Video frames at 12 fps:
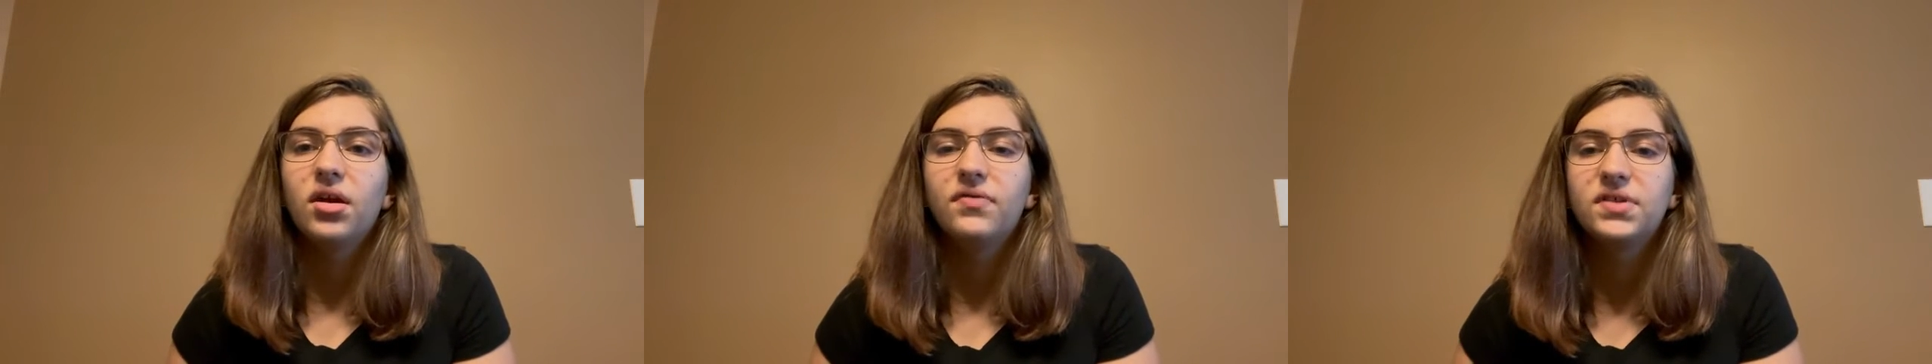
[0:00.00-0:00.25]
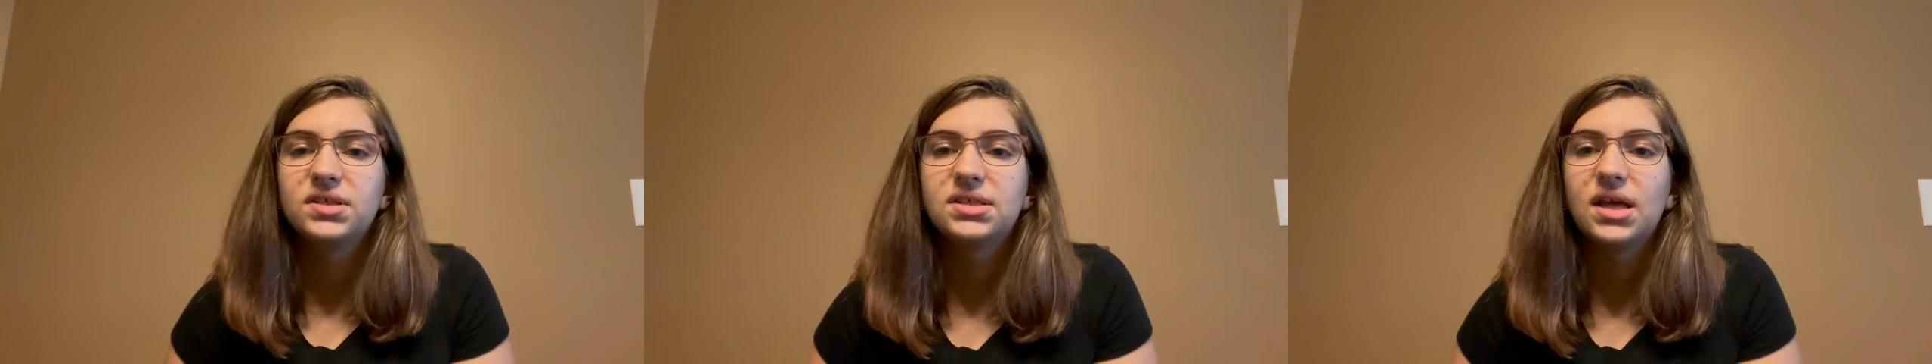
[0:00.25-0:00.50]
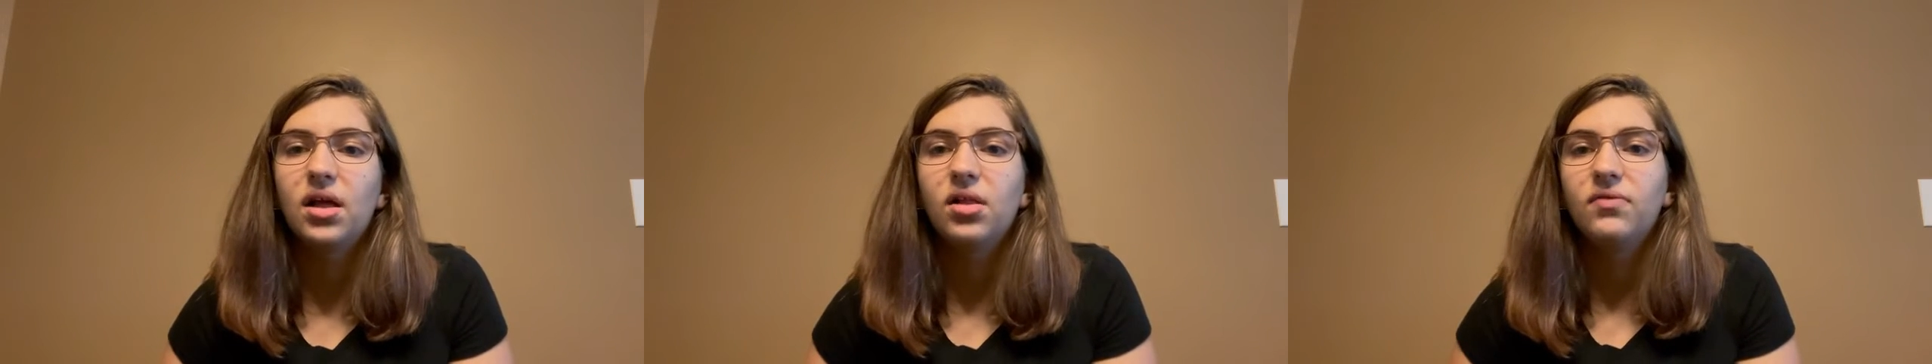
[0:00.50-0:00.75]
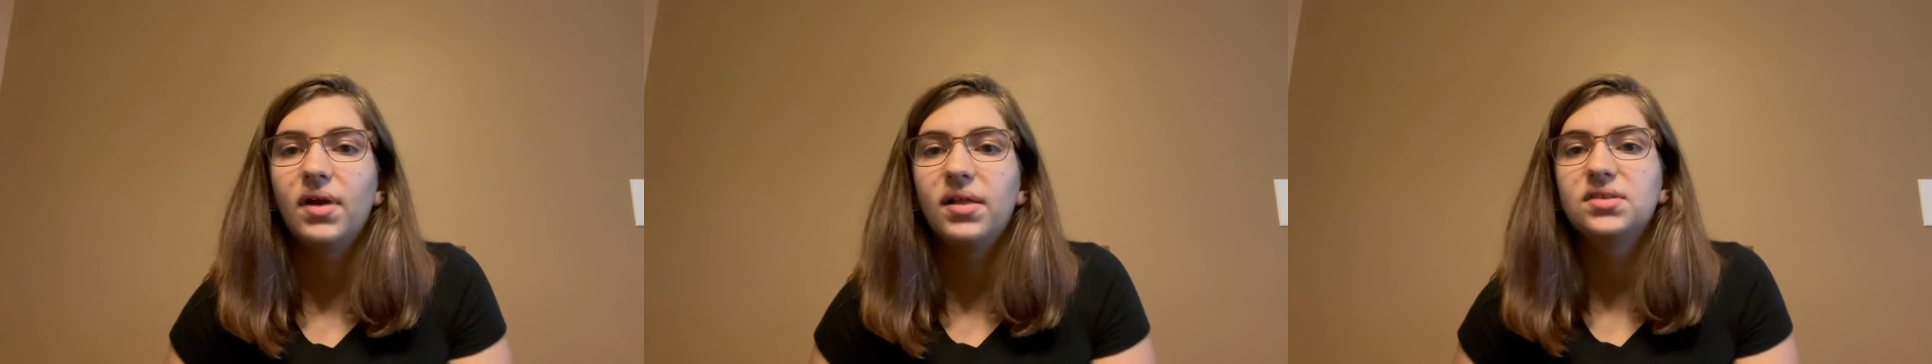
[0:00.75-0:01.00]
of the cell
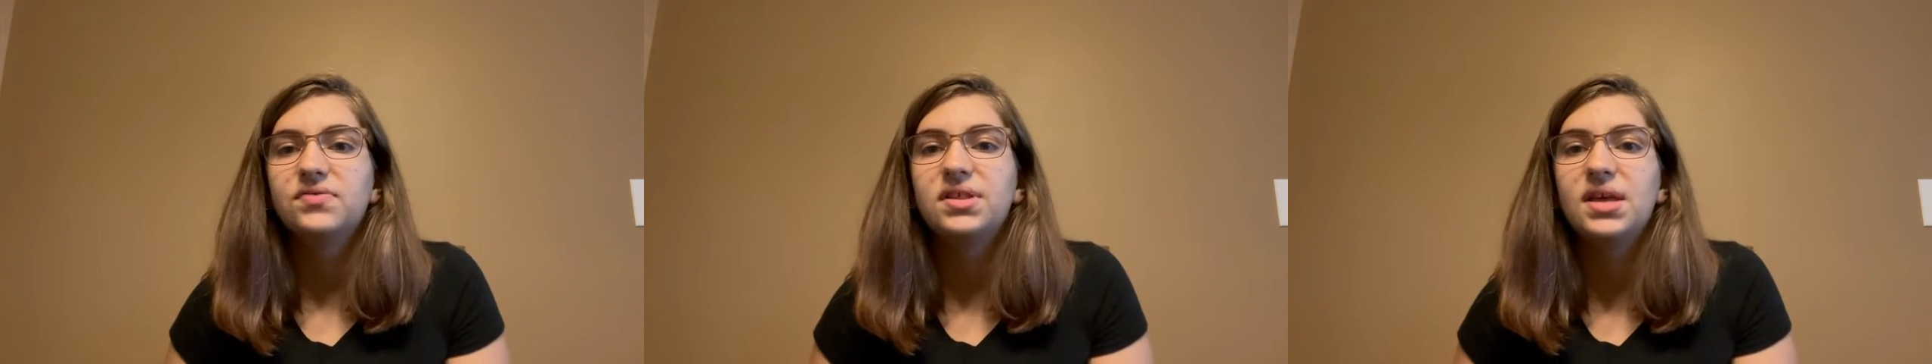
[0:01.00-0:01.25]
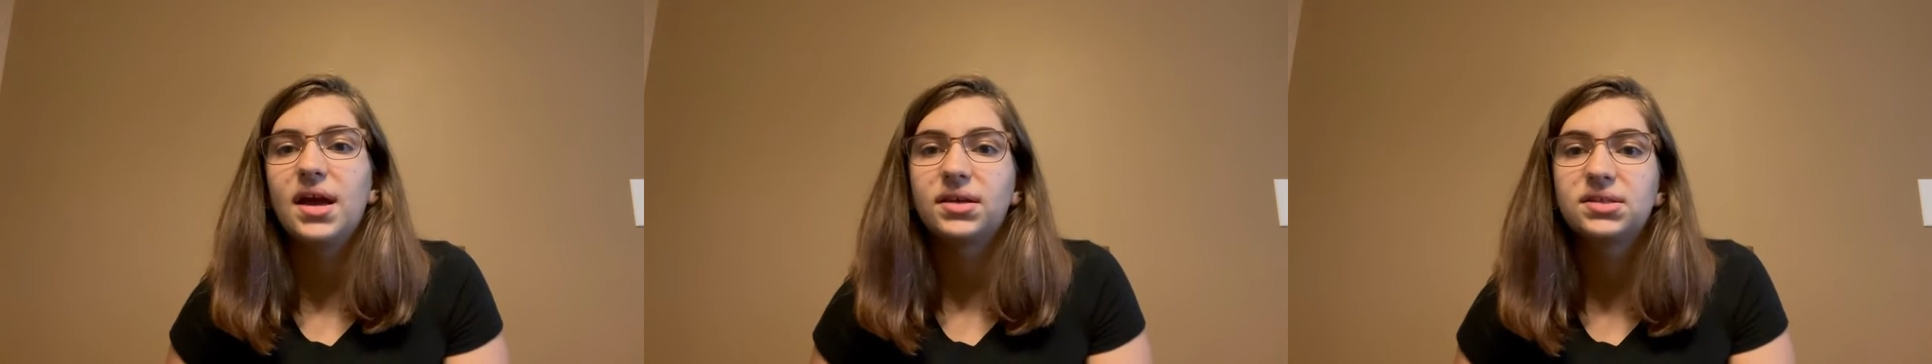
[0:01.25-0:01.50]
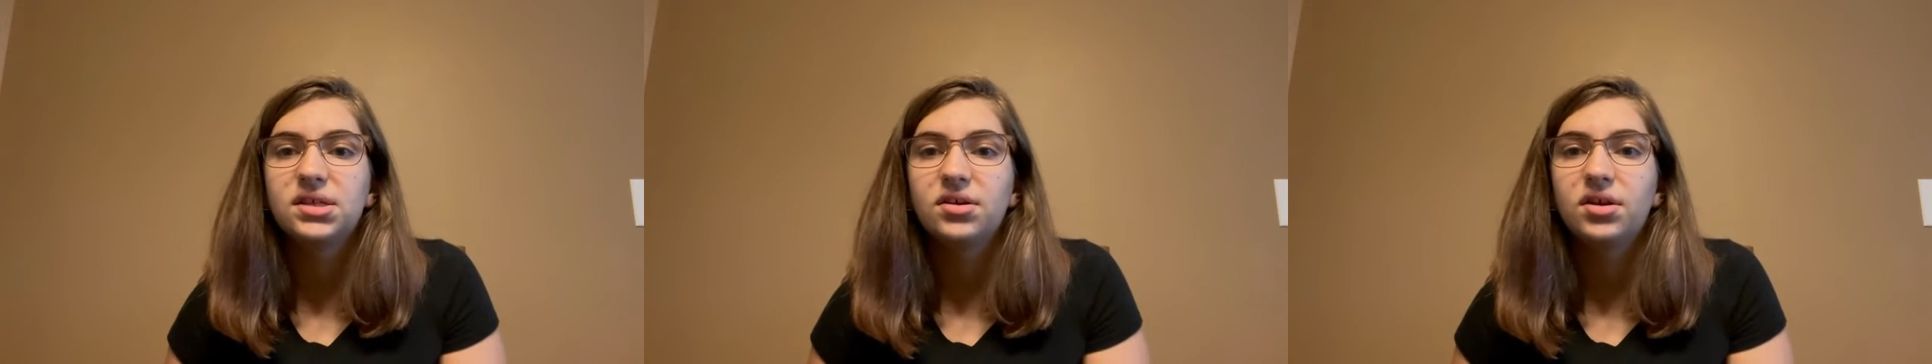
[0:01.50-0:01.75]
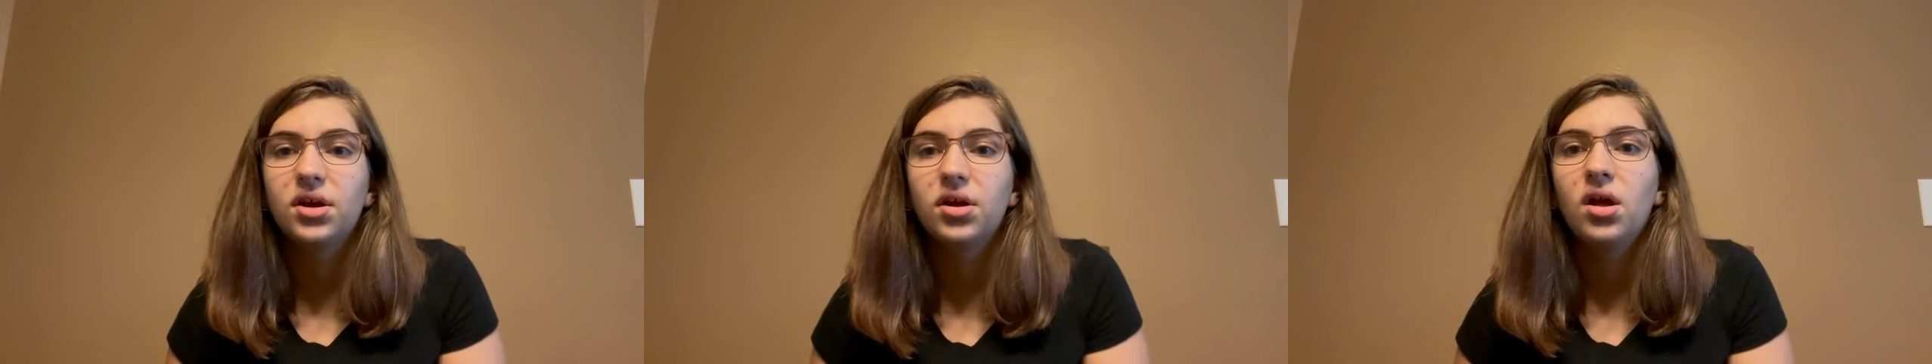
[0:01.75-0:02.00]
relative to the
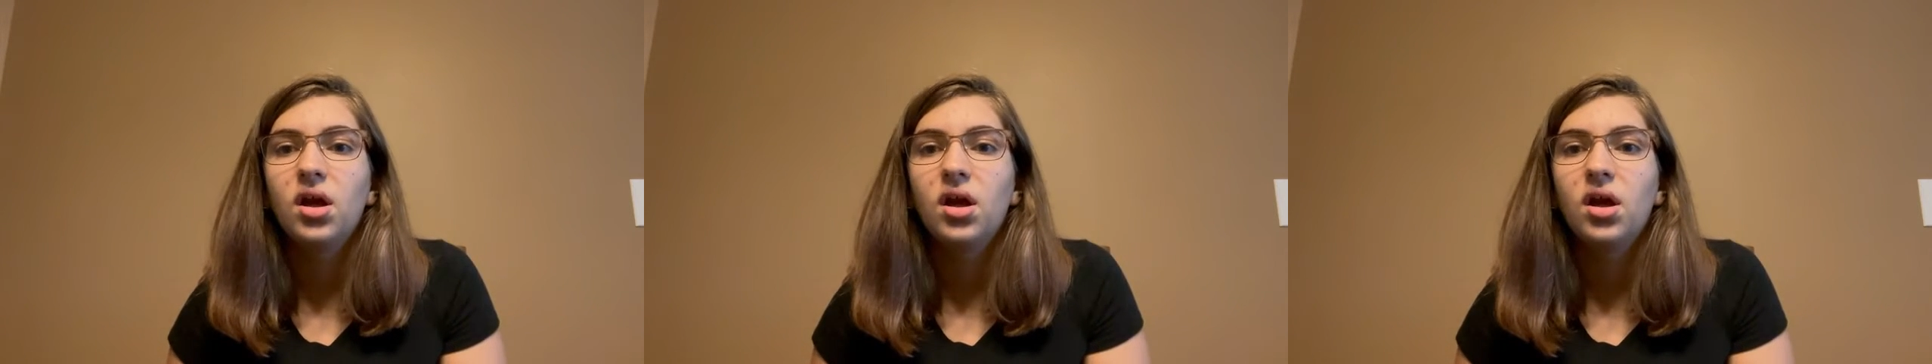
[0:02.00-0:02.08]
exterior.